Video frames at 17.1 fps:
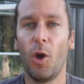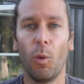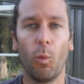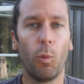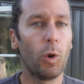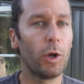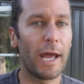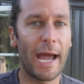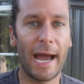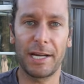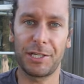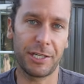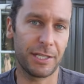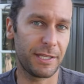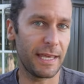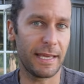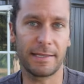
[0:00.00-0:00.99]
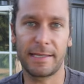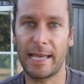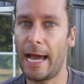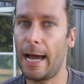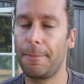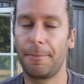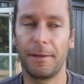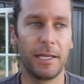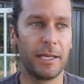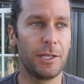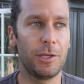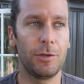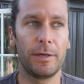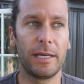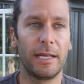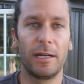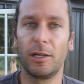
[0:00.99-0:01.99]
wood ash things happening
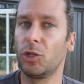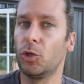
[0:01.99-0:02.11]
you get a